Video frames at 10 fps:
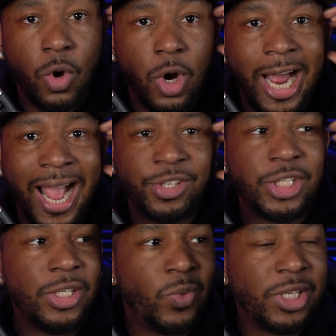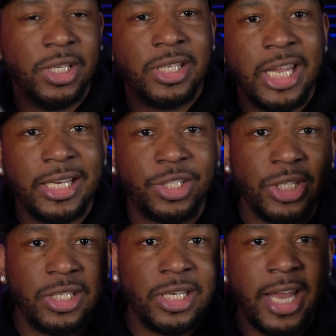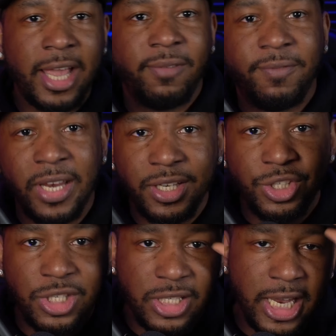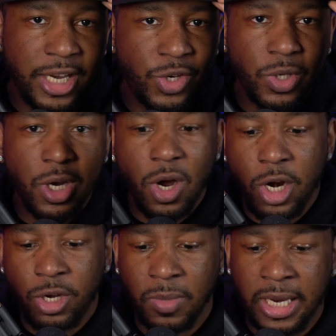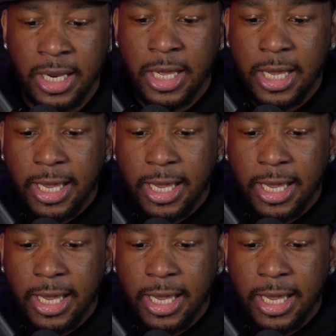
or the negative things she said during the argument.